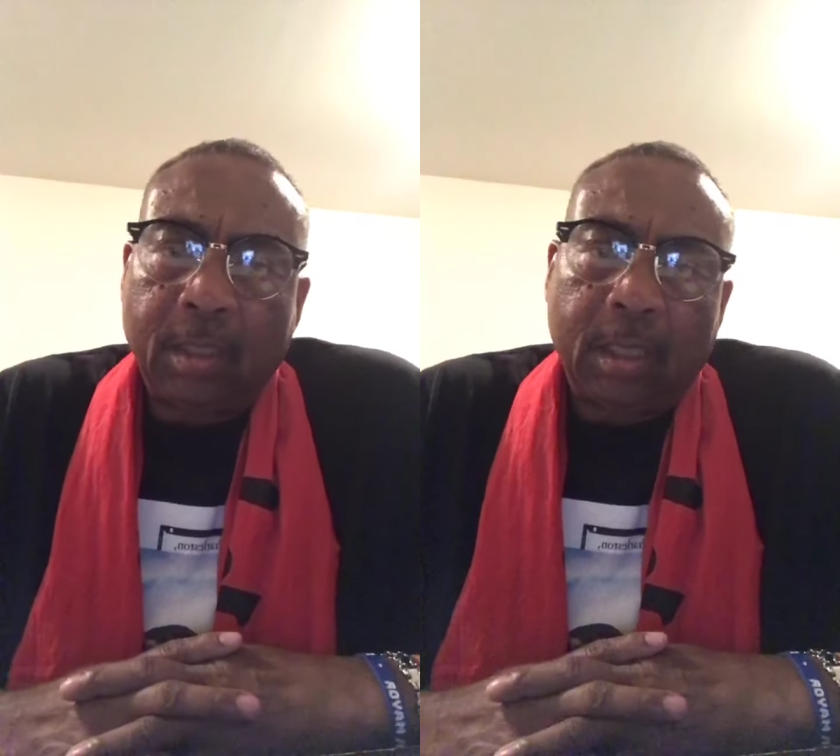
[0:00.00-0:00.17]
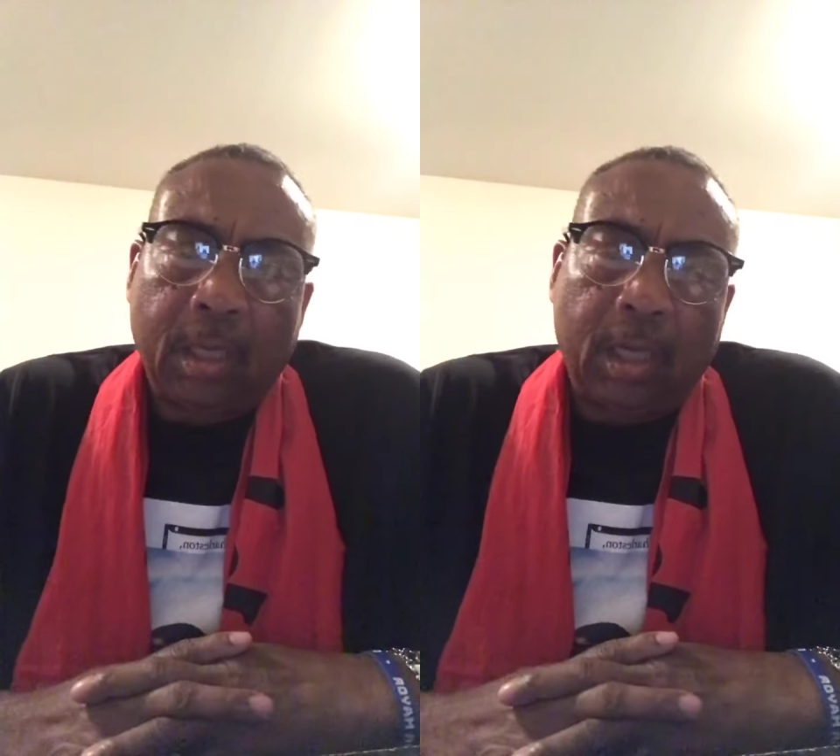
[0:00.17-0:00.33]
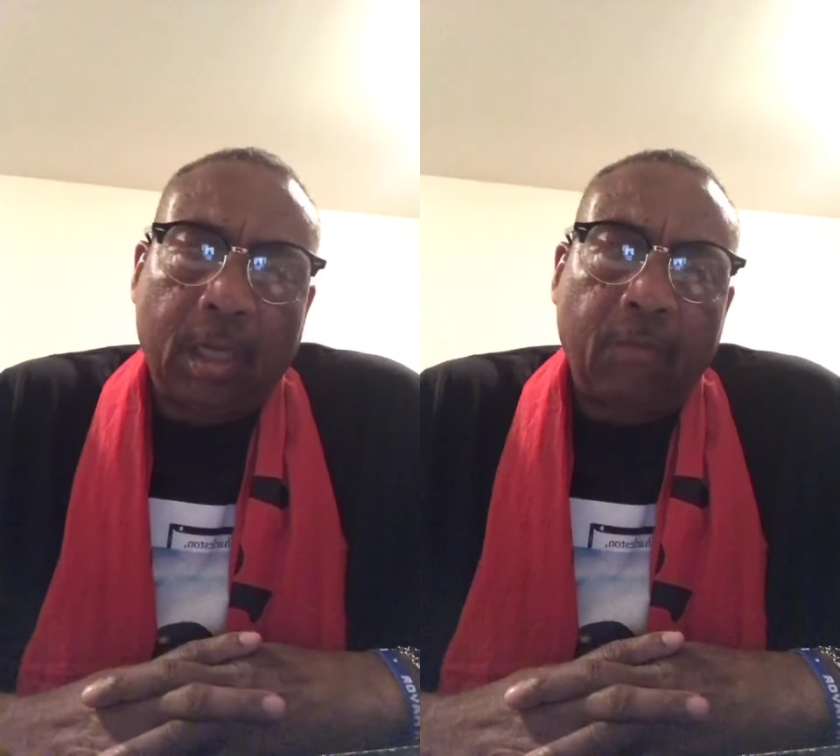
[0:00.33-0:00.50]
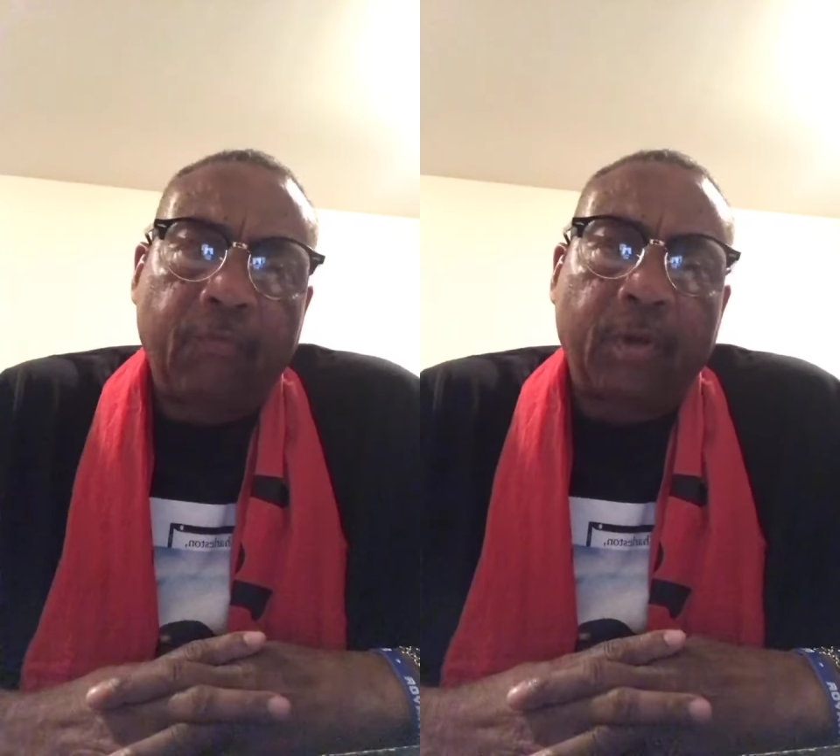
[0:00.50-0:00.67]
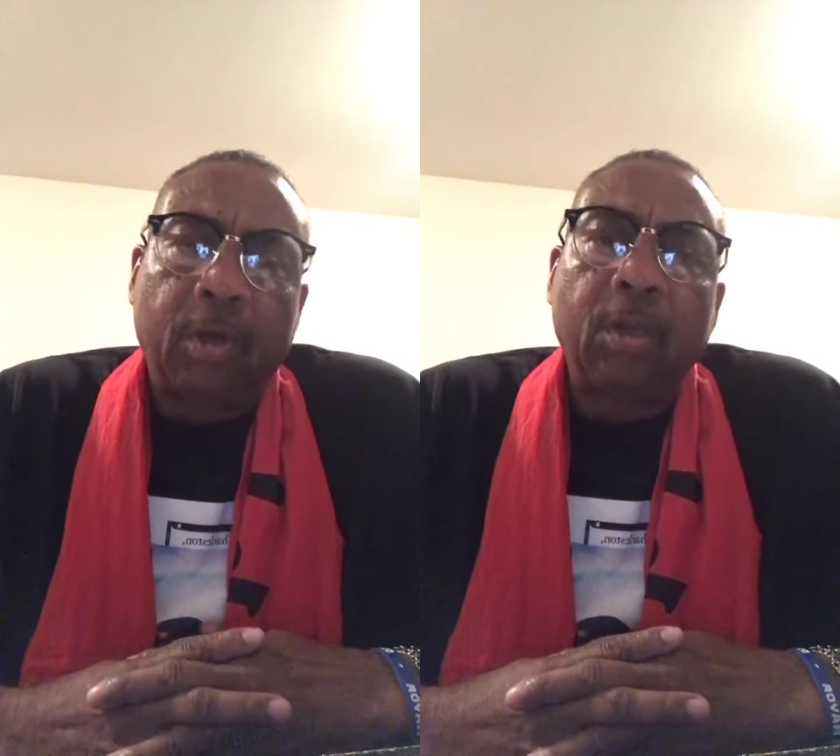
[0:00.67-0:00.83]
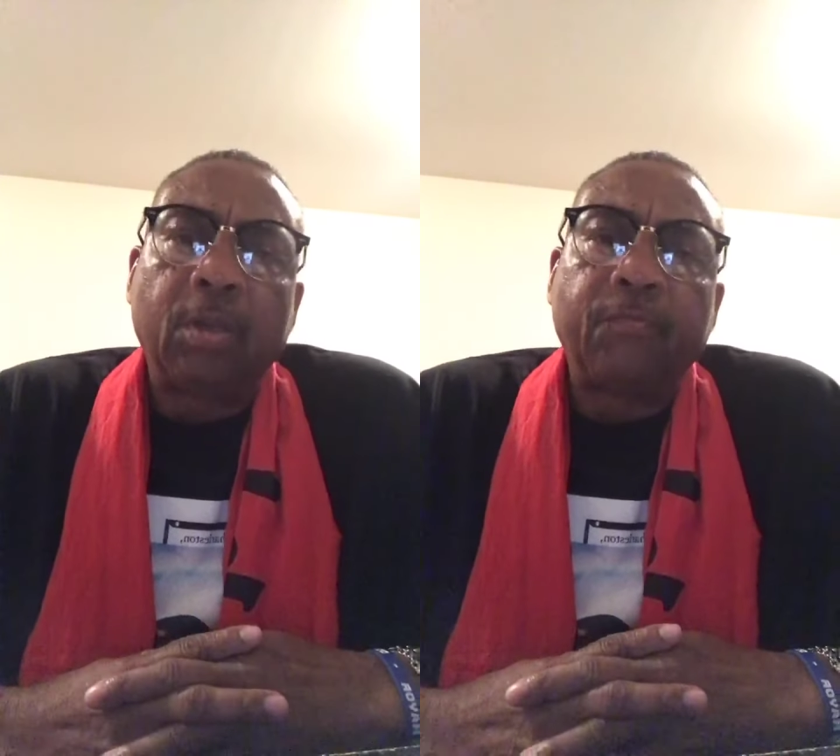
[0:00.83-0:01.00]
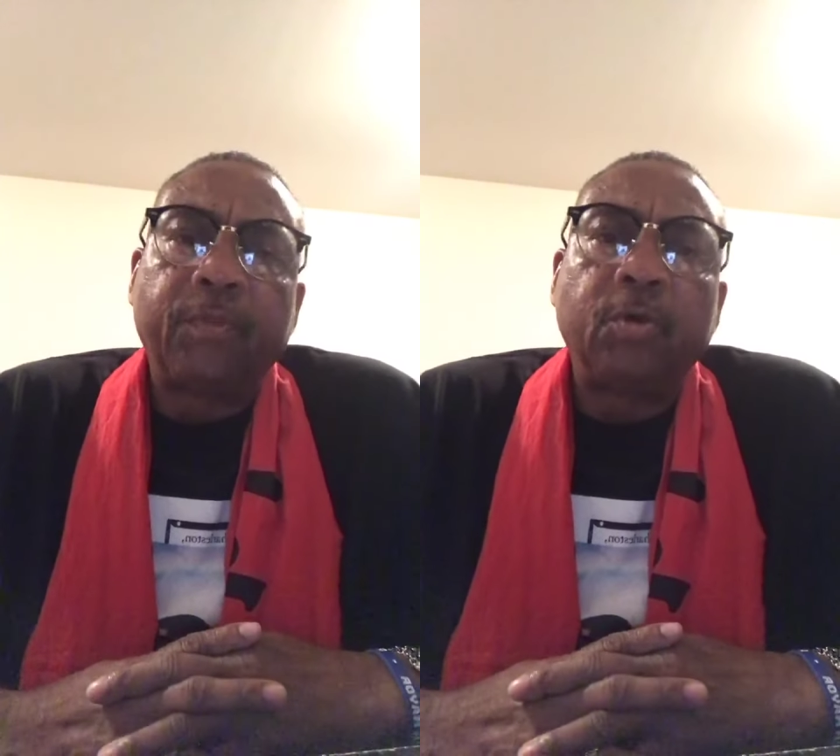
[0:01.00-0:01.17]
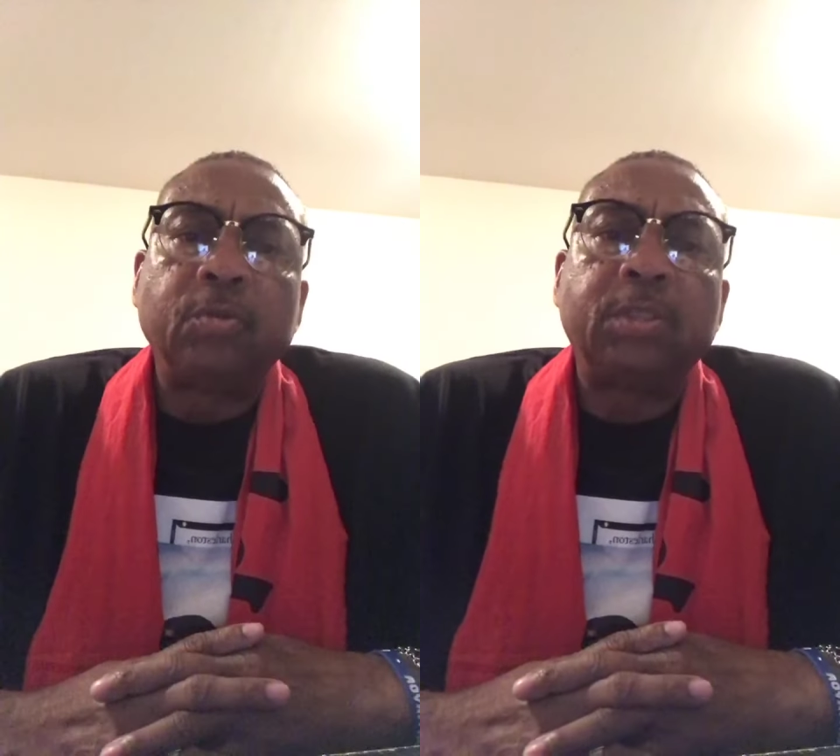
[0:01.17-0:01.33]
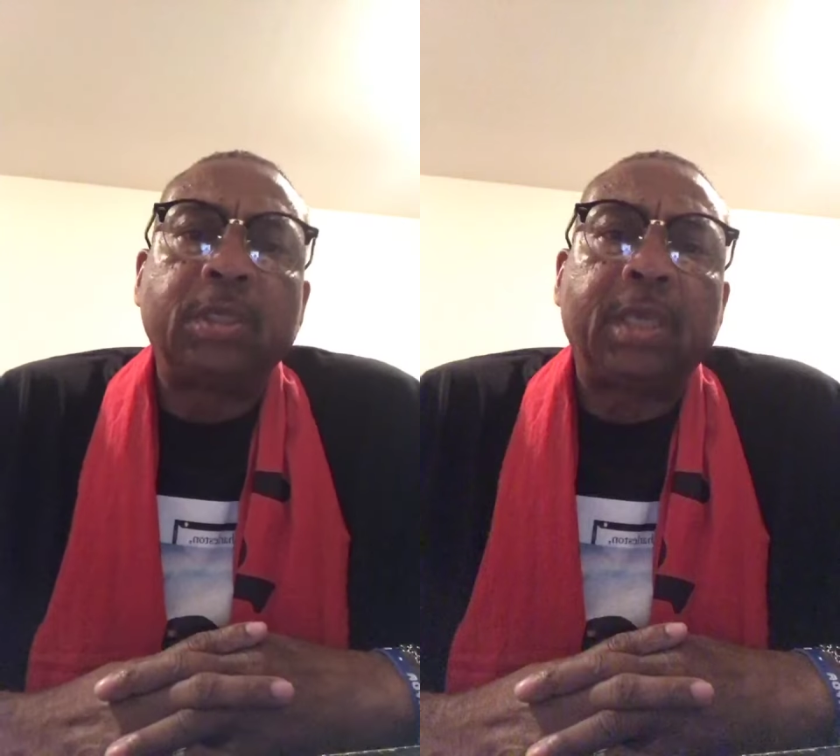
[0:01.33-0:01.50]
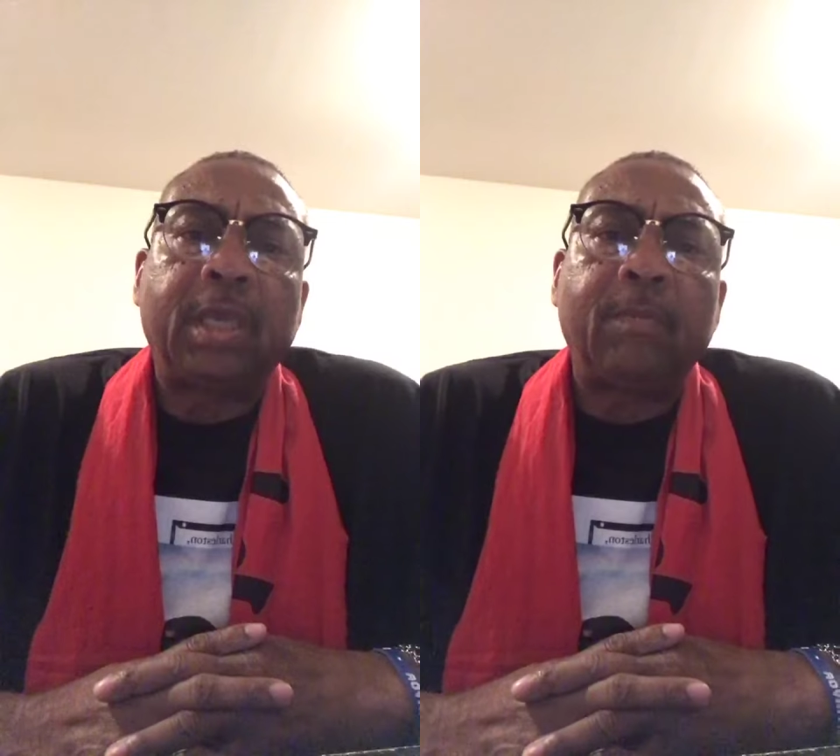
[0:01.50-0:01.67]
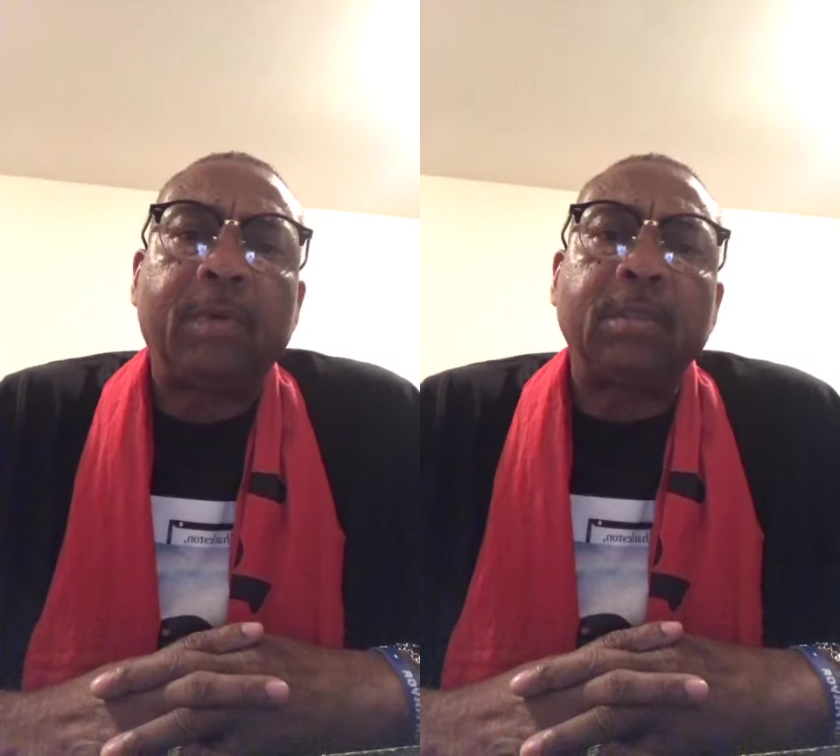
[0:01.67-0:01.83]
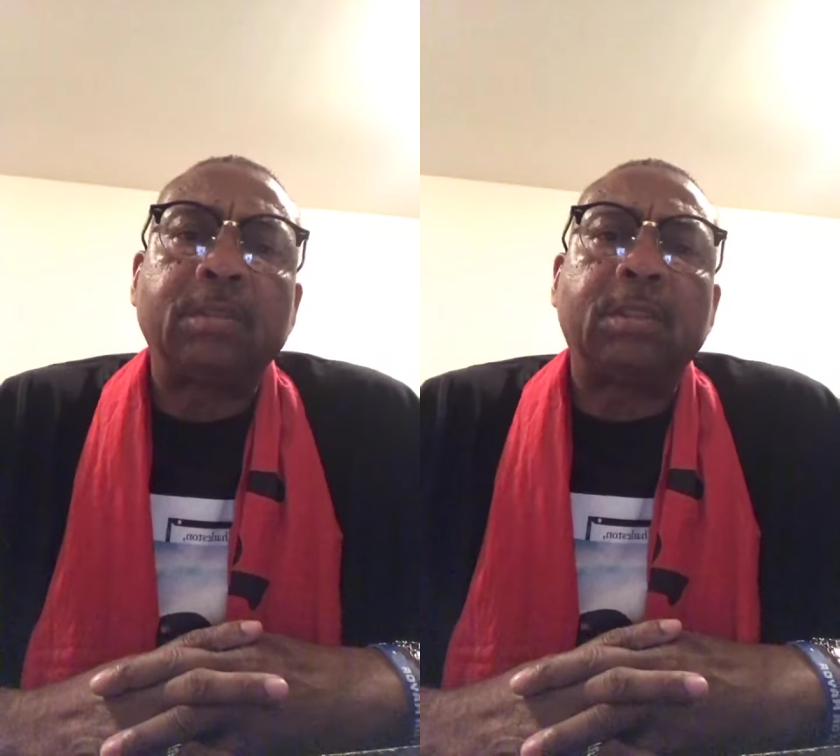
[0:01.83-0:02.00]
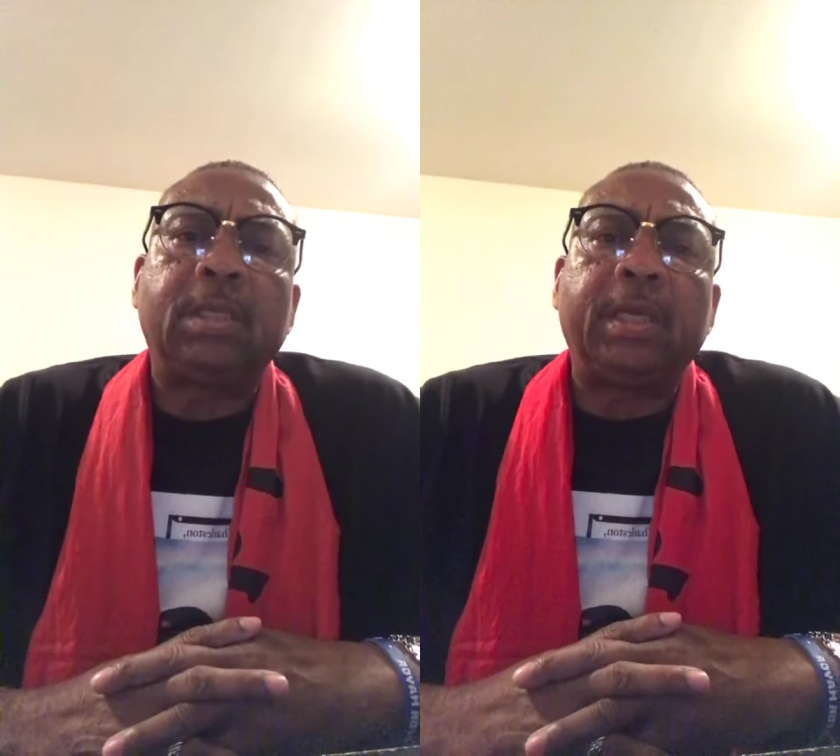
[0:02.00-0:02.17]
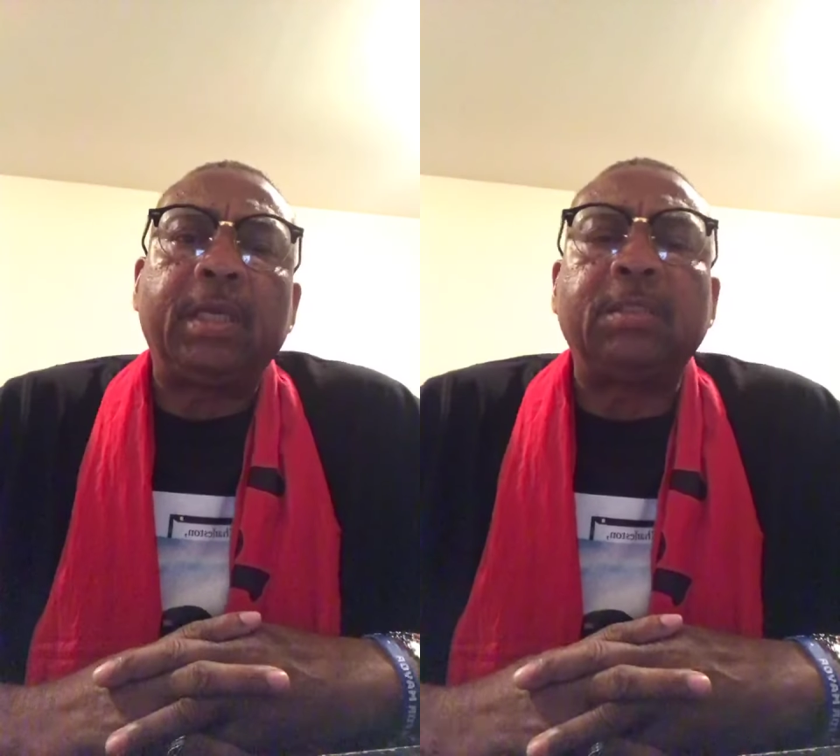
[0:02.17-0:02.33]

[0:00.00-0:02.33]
For all of those that came out today